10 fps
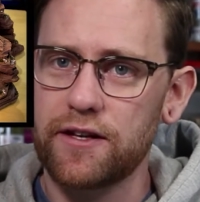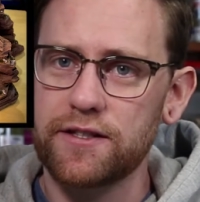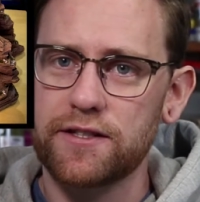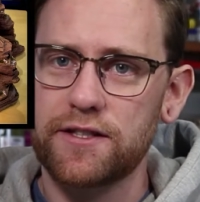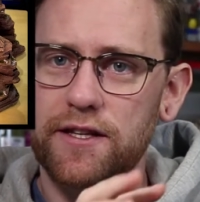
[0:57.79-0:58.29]
As you
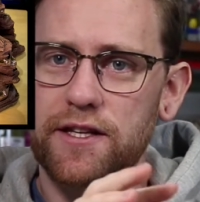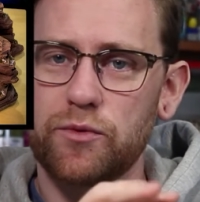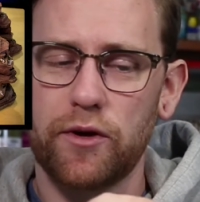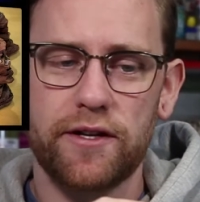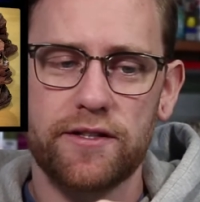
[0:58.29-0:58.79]
can see, this
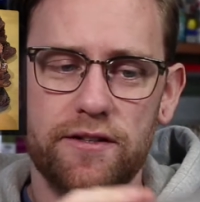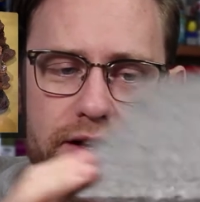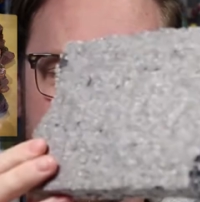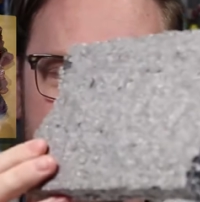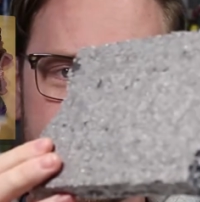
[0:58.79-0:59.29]
one
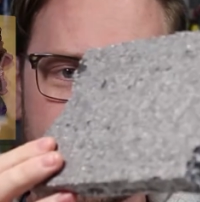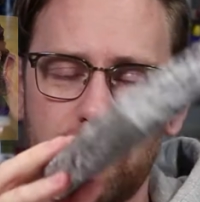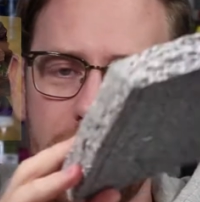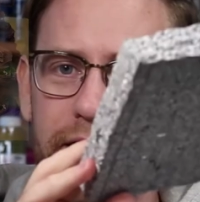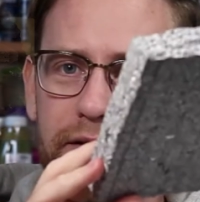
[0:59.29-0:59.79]
is a
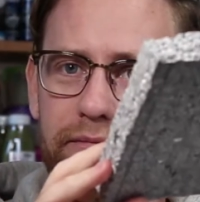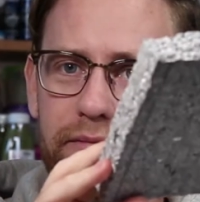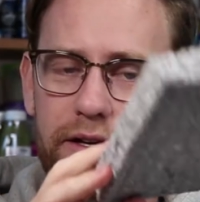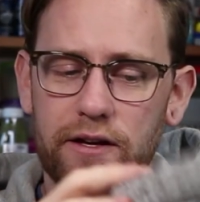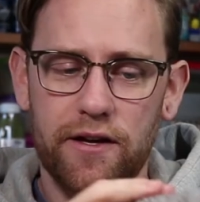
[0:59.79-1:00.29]
grey,
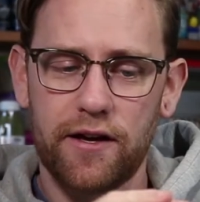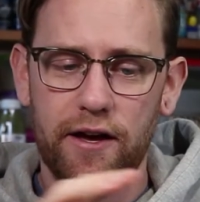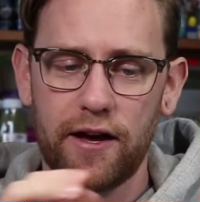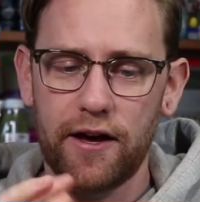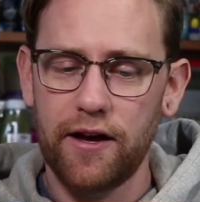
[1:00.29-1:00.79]

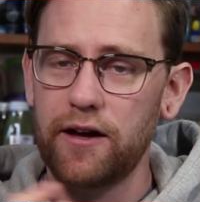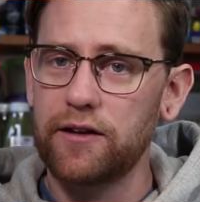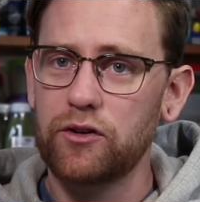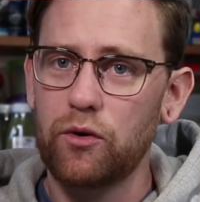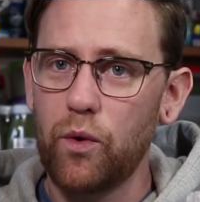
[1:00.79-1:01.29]
and got